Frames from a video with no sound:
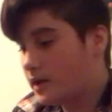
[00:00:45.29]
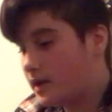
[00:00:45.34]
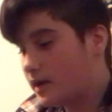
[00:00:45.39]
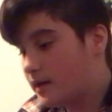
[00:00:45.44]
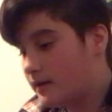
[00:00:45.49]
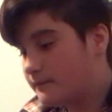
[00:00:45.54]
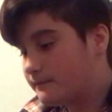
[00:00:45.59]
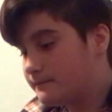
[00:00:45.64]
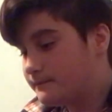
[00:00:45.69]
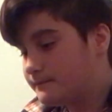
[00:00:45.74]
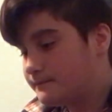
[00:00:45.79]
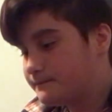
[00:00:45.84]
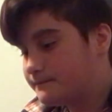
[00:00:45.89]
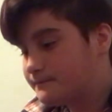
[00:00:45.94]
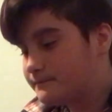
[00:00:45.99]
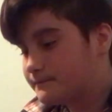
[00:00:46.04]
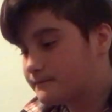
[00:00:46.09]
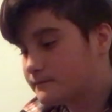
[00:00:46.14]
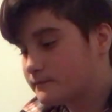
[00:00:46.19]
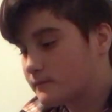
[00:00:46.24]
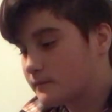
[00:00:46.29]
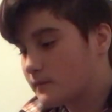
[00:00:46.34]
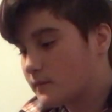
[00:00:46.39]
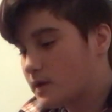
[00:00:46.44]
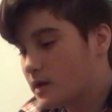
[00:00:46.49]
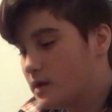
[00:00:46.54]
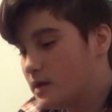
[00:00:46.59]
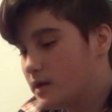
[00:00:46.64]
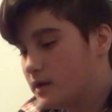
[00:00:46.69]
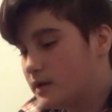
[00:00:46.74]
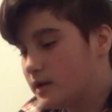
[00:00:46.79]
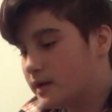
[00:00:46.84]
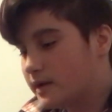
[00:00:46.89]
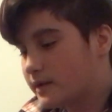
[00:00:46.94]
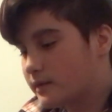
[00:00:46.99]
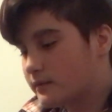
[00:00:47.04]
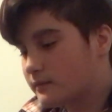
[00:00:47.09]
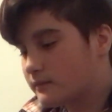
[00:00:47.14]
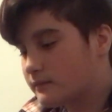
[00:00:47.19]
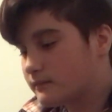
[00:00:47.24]
And
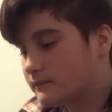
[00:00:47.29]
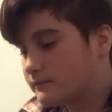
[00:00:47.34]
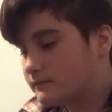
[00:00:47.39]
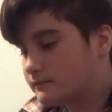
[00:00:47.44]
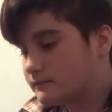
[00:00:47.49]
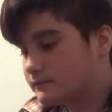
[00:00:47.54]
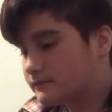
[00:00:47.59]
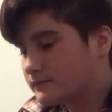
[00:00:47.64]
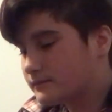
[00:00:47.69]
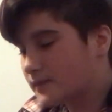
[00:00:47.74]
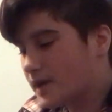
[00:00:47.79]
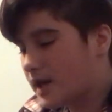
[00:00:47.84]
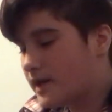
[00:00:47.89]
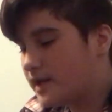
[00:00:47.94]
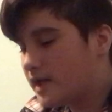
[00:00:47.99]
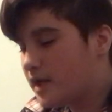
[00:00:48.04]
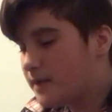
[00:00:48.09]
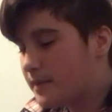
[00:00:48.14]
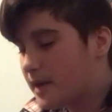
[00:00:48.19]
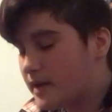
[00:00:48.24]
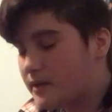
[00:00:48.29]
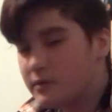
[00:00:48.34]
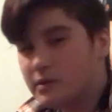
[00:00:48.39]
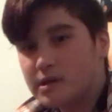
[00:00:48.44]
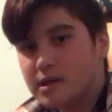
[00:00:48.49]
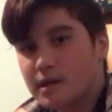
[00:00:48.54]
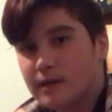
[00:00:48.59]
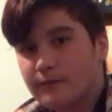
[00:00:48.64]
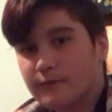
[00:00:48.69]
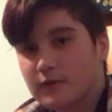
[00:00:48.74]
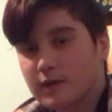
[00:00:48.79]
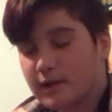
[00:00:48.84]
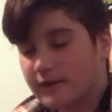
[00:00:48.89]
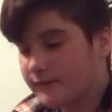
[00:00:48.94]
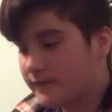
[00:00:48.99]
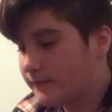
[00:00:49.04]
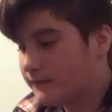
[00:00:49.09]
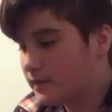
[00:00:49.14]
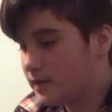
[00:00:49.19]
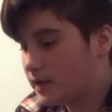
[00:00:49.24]
like on eBay you see them for like
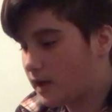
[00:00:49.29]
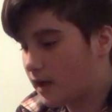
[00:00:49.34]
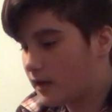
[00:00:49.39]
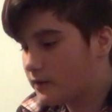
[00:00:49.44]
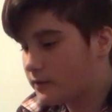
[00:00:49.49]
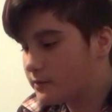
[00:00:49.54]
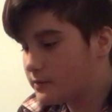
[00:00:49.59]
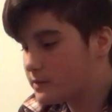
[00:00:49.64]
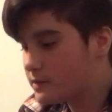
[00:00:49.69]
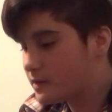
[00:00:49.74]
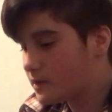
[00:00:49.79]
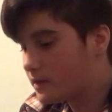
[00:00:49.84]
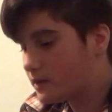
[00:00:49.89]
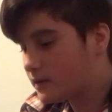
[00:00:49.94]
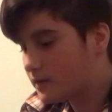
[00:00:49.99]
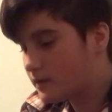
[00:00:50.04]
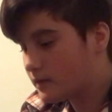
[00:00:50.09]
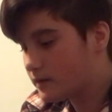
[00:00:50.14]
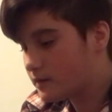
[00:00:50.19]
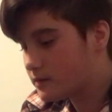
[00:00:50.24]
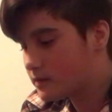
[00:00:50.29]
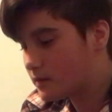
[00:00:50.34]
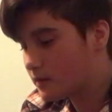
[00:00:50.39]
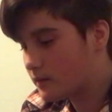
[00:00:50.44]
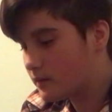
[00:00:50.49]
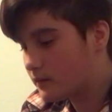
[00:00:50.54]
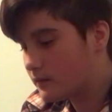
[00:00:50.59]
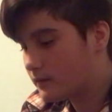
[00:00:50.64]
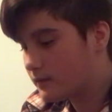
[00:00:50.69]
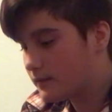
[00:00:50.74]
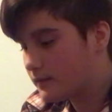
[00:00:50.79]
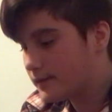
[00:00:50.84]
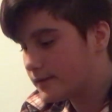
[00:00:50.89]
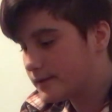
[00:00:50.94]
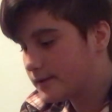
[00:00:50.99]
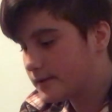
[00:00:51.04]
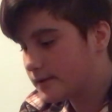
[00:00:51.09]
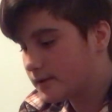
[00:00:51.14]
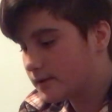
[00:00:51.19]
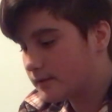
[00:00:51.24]
$50, so
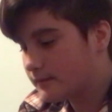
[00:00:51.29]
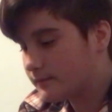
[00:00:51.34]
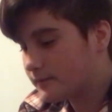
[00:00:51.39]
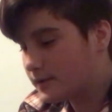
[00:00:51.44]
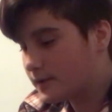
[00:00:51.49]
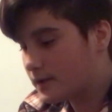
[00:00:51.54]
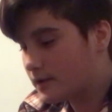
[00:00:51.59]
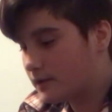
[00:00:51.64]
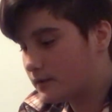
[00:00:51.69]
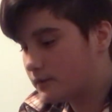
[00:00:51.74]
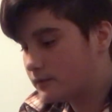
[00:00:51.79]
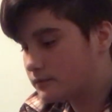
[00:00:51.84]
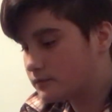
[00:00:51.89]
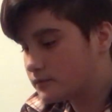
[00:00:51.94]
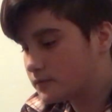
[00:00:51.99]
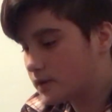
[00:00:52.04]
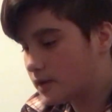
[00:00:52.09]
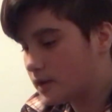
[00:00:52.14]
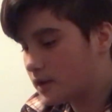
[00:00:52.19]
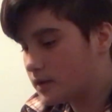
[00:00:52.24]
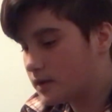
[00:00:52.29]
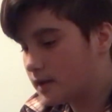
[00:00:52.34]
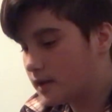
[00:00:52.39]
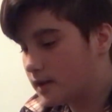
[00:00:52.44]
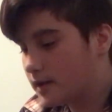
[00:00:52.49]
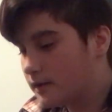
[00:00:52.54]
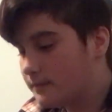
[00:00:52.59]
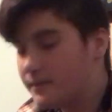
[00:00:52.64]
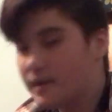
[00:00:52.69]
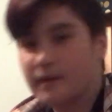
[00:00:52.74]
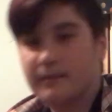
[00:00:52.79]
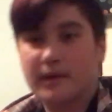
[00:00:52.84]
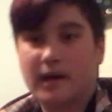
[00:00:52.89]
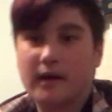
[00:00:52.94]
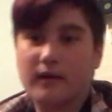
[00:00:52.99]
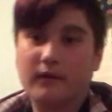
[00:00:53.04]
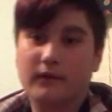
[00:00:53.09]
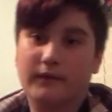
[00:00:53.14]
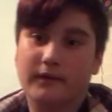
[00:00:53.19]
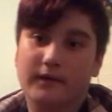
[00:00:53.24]
well, I'll make
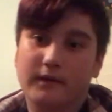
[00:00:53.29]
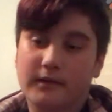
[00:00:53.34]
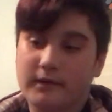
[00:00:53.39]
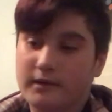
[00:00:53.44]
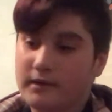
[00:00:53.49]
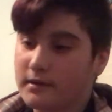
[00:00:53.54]
my own.